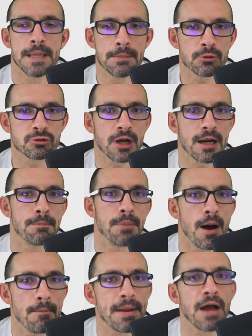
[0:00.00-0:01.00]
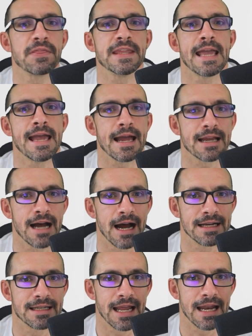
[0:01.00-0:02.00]
People try to pump out the AI
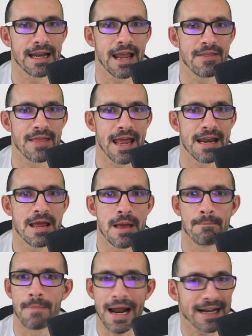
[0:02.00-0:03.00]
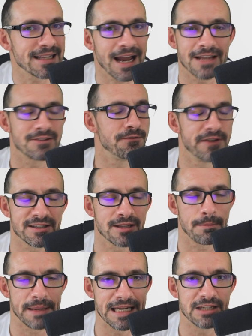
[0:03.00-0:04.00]
content and then monetize and fix
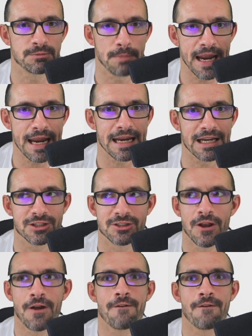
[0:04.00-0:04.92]
up each page.